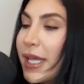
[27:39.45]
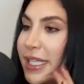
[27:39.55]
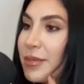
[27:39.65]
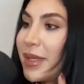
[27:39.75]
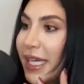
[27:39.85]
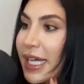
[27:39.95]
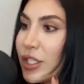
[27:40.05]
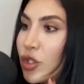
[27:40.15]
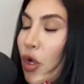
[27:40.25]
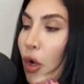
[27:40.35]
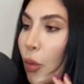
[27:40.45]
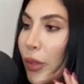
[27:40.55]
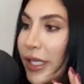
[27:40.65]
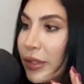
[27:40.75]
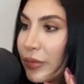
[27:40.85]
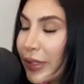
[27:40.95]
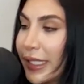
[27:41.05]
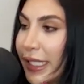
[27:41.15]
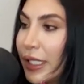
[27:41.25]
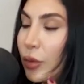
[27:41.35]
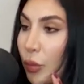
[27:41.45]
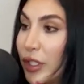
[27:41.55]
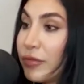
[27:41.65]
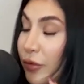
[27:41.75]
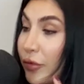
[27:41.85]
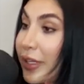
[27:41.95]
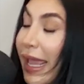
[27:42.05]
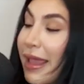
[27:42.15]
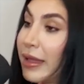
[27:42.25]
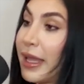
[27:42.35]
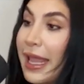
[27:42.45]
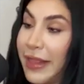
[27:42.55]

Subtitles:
It's because we really would forget.